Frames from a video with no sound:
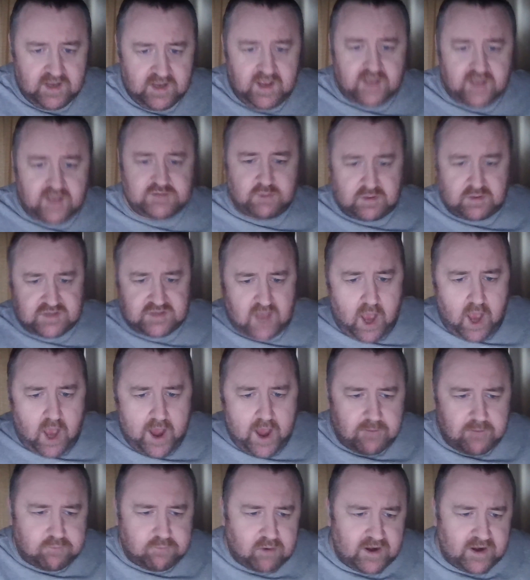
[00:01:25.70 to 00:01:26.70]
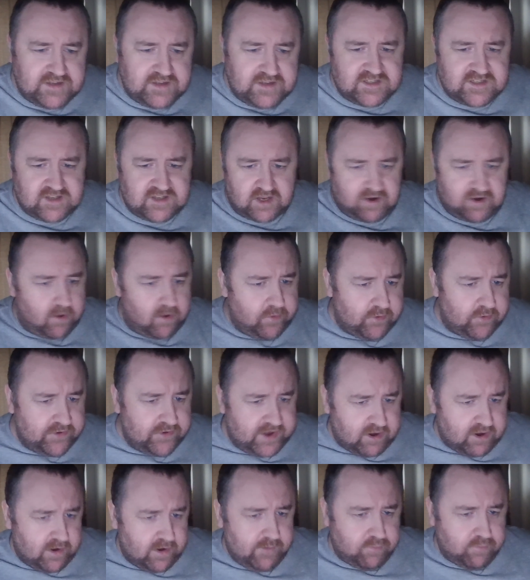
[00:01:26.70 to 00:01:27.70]
as well as higher prices on other
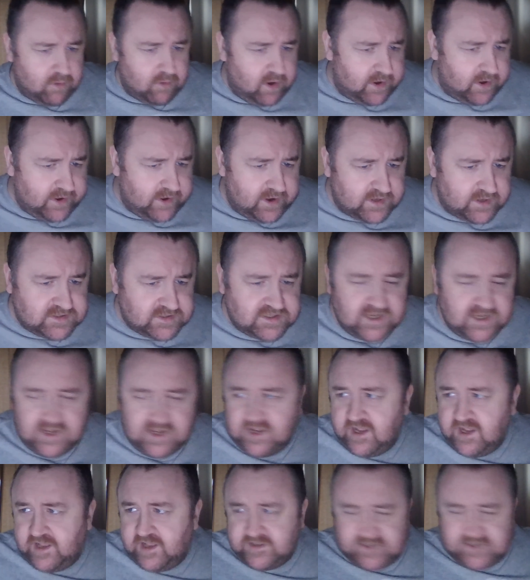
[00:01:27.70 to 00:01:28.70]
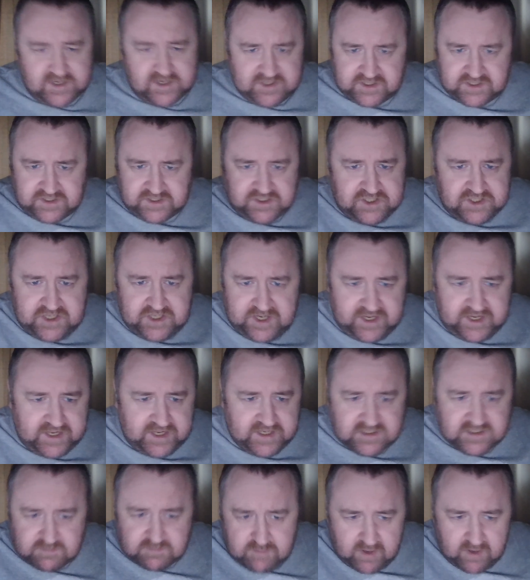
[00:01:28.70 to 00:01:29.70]
dairy products such as
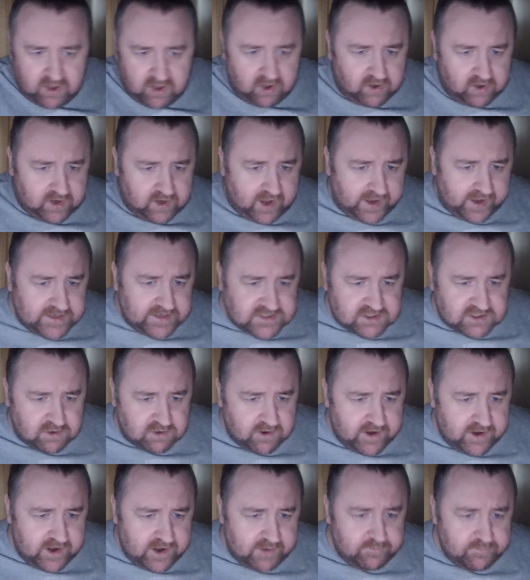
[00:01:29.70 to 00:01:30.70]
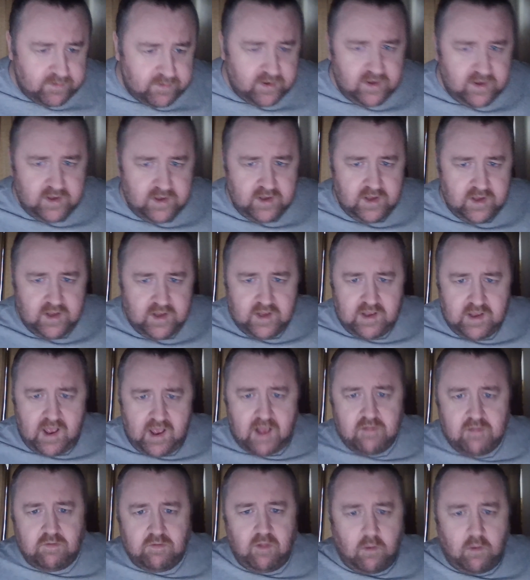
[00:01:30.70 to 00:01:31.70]
cheese, milk, ice cream.
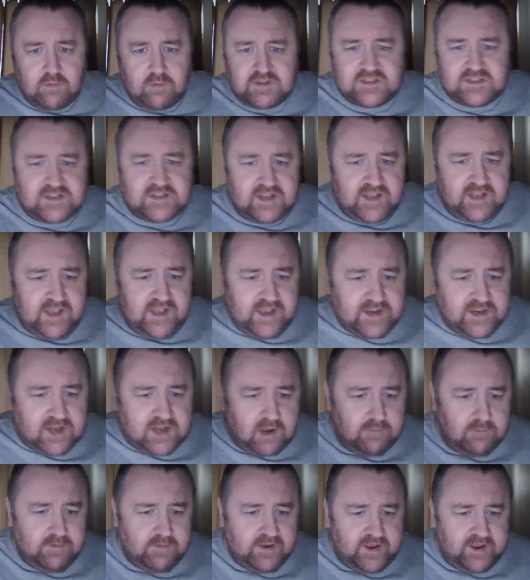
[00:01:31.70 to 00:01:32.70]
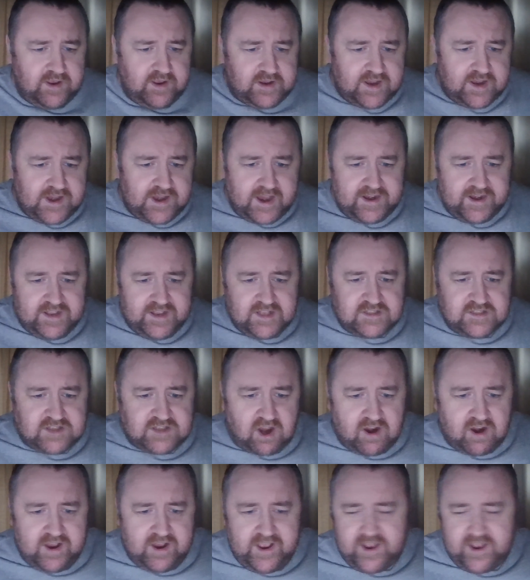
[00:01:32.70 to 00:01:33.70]
And lowest income Canadians are
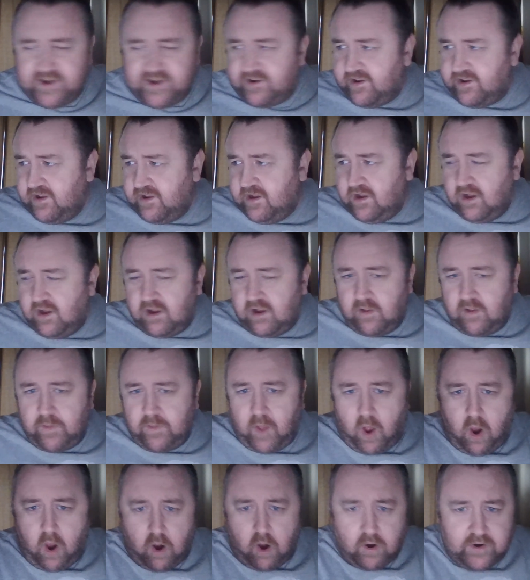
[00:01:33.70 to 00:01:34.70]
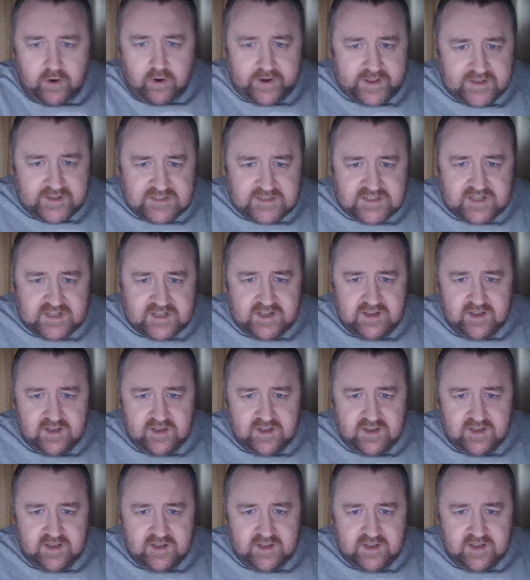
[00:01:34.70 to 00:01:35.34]
hit the hardest